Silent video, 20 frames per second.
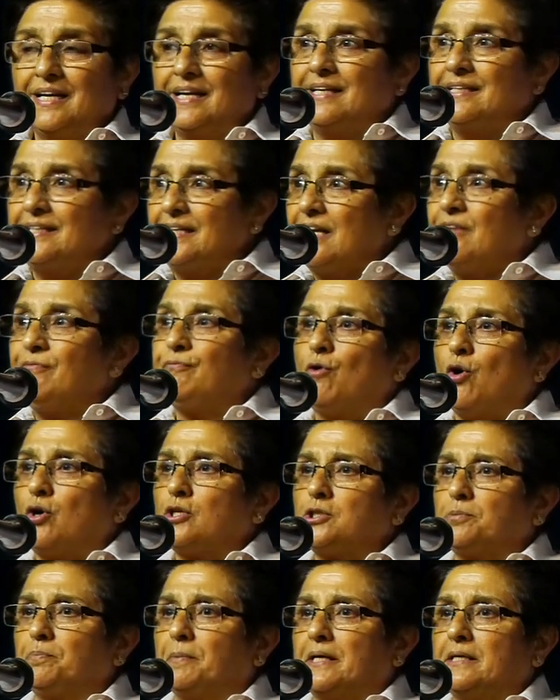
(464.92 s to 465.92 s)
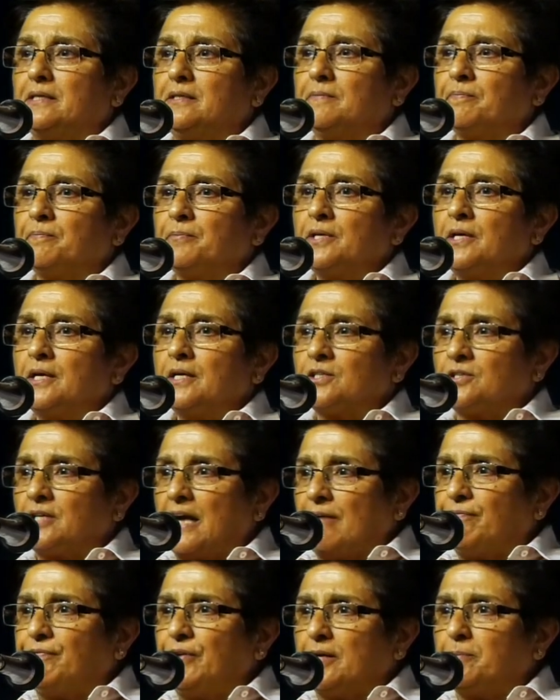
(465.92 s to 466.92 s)
In the enforcement,
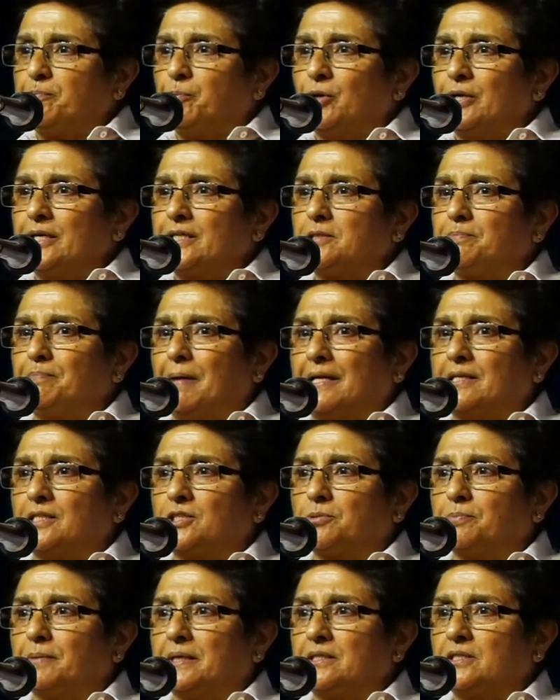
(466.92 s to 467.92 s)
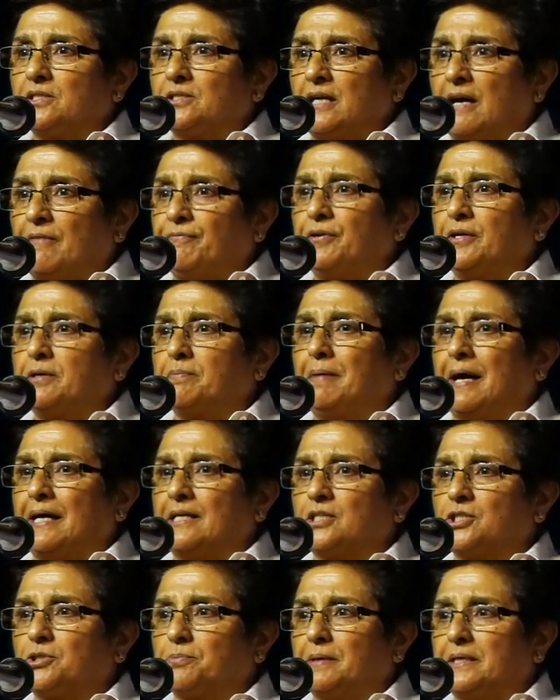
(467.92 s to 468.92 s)
traffic police management, traffic
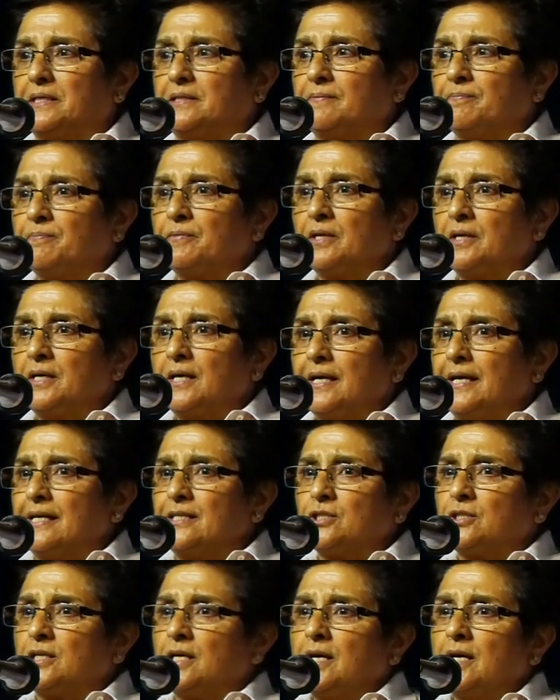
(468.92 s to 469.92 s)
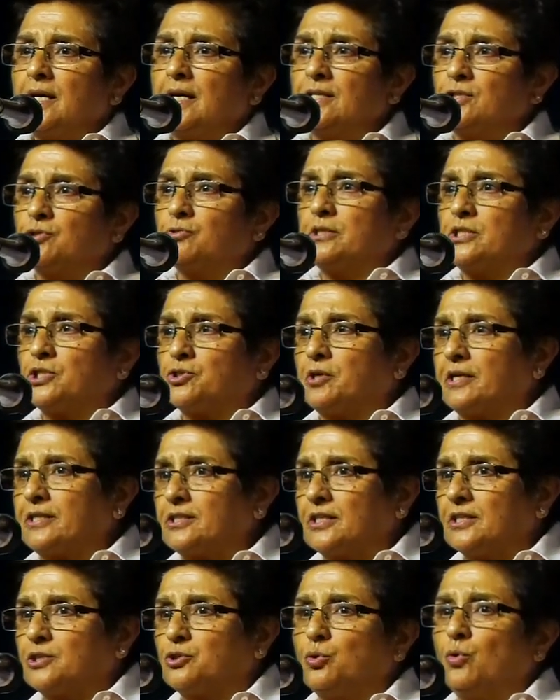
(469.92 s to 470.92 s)
management is
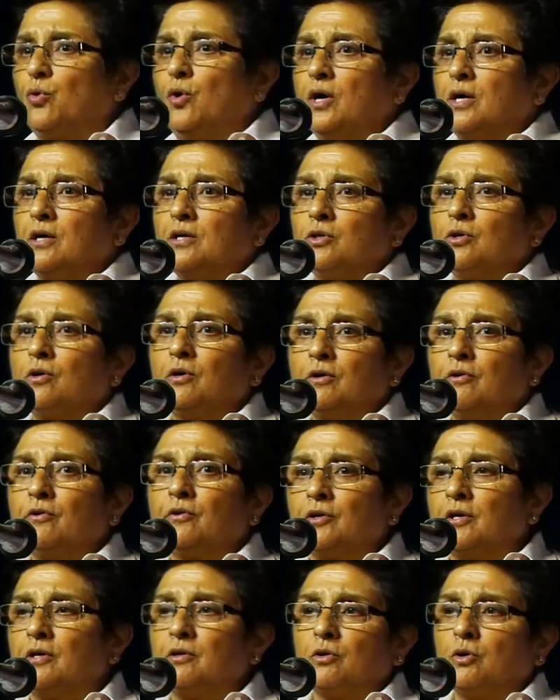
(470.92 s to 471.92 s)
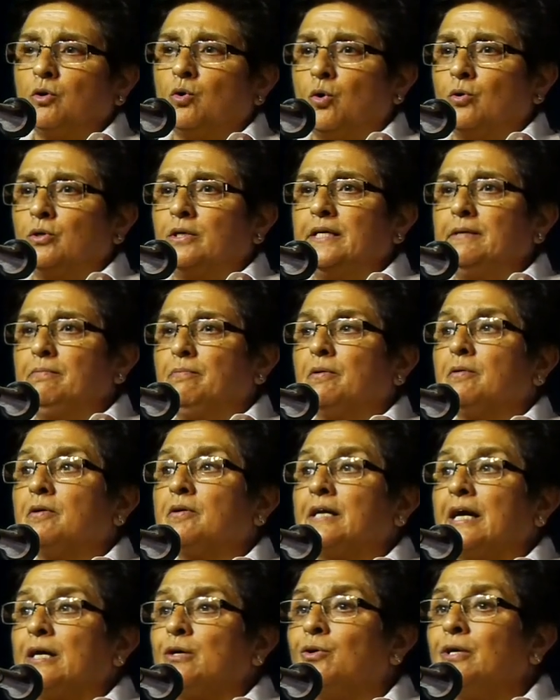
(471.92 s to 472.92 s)
restricted to only
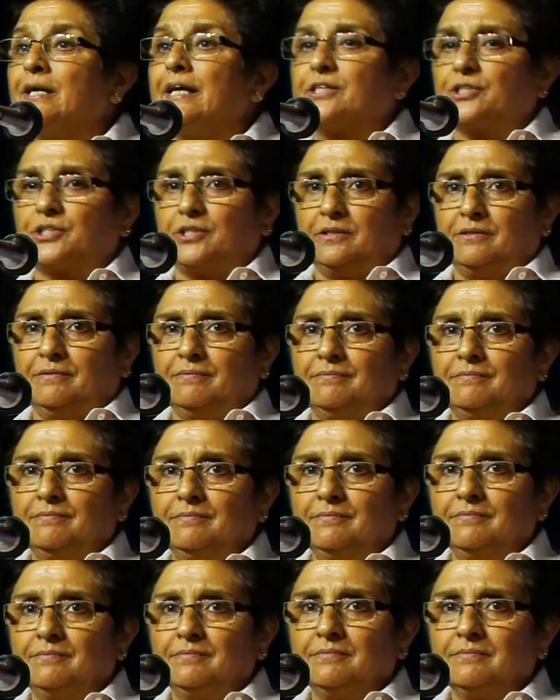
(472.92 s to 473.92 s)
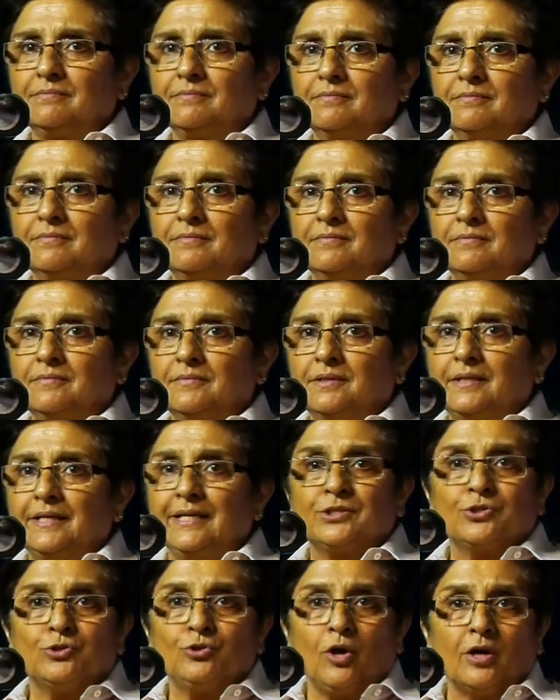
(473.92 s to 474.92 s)
regulation.
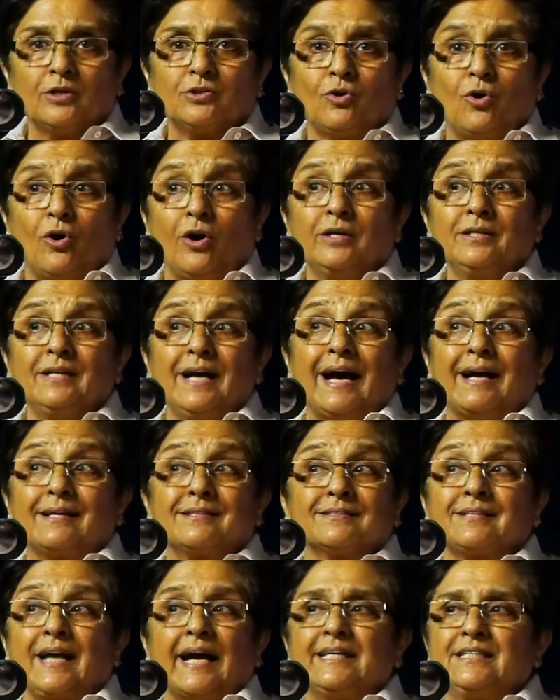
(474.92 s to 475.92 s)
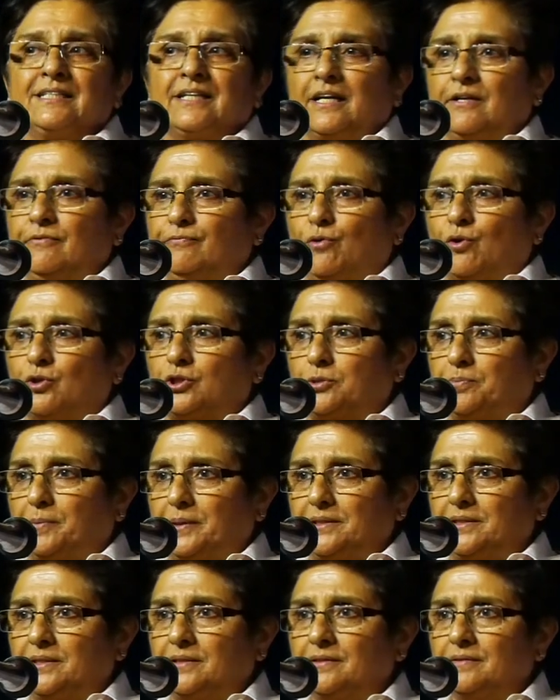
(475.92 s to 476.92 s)
It's not on a tight
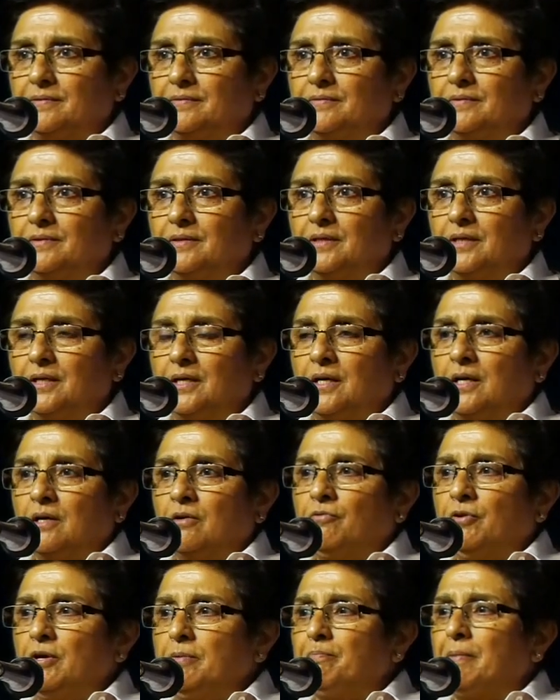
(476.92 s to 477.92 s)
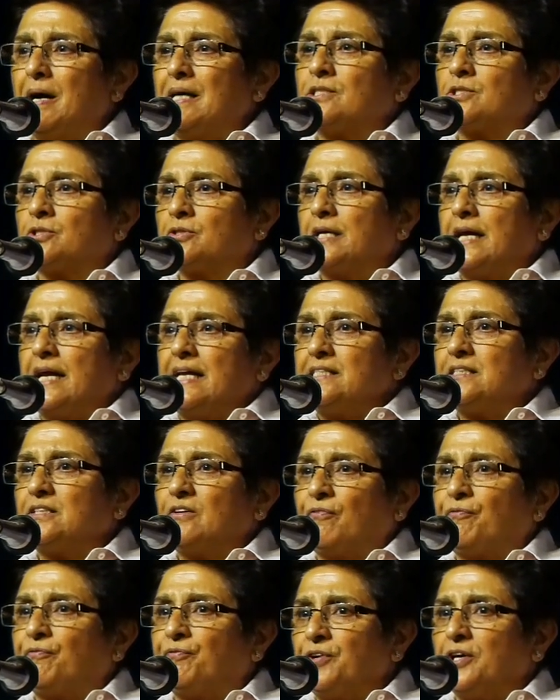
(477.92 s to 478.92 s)
enforcement. We must raise
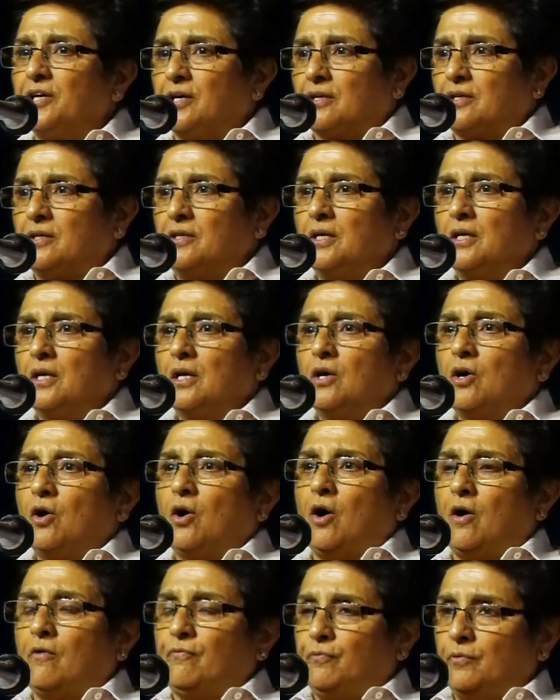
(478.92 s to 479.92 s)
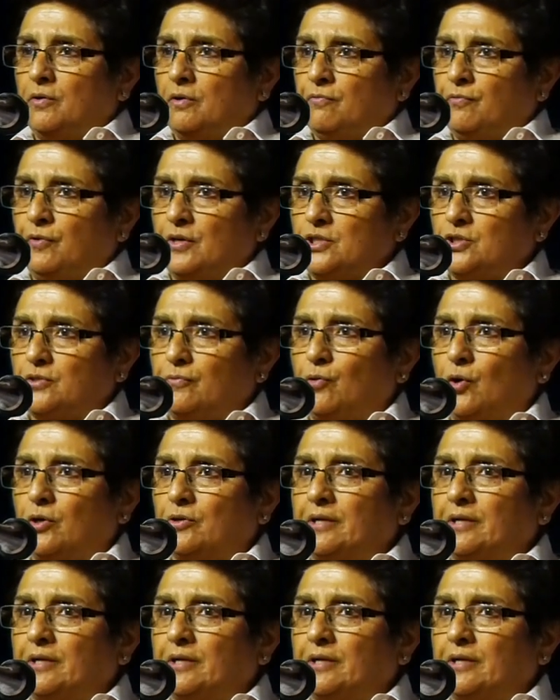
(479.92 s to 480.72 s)
the fear of, first of all,